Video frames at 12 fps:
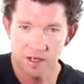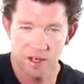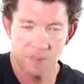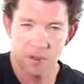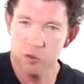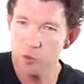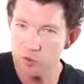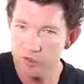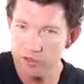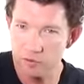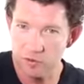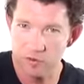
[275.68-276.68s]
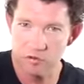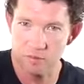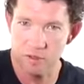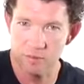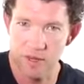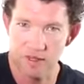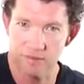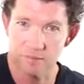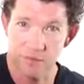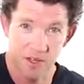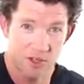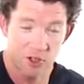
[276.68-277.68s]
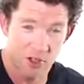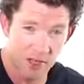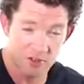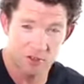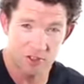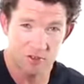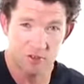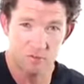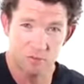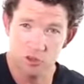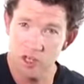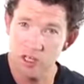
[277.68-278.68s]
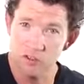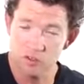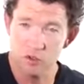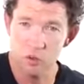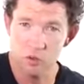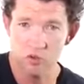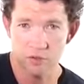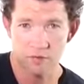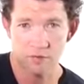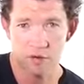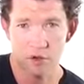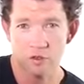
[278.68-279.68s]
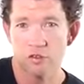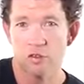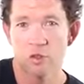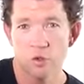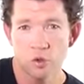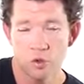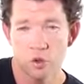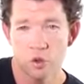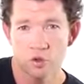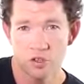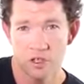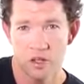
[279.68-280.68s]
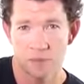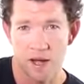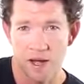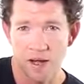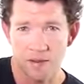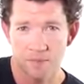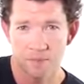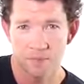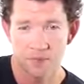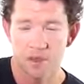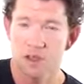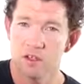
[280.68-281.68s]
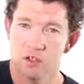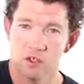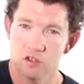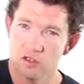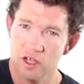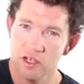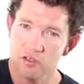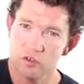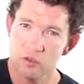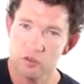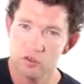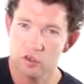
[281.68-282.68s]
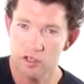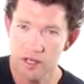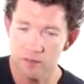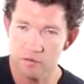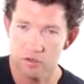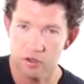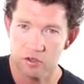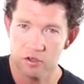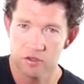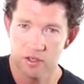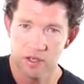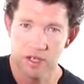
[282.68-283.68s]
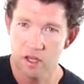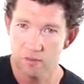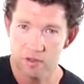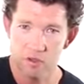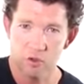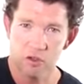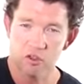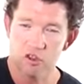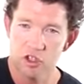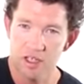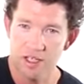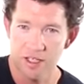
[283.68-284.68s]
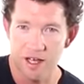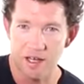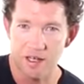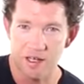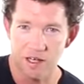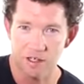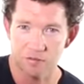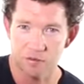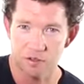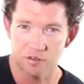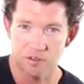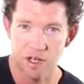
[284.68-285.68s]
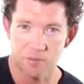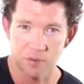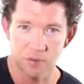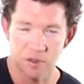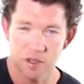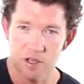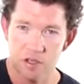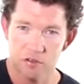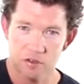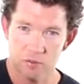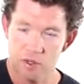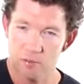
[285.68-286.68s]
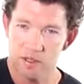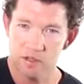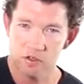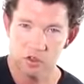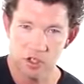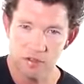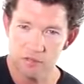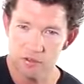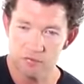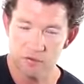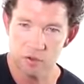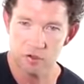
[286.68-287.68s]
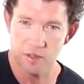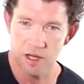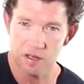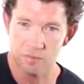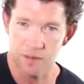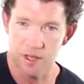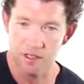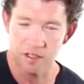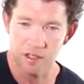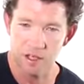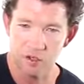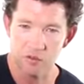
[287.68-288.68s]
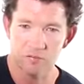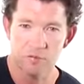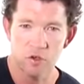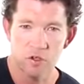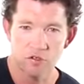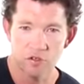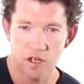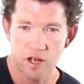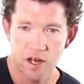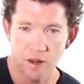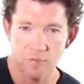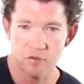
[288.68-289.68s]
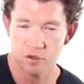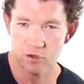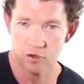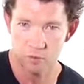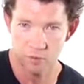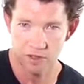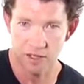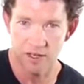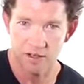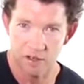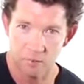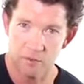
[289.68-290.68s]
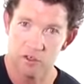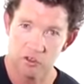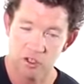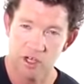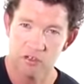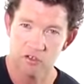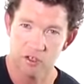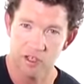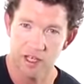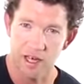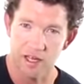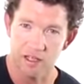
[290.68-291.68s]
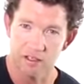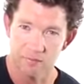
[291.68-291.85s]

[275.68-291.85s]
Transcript: Couple of cool things with the strumming pattern. You can actually change chords. If you've got 2 chords in the bar, you can change chords on the upstroke. I'm going to do the G and the A again, for example. So I'm going to play the G for the first part of the pattern, and on the first upstroke that we get, I'm going to change to the A.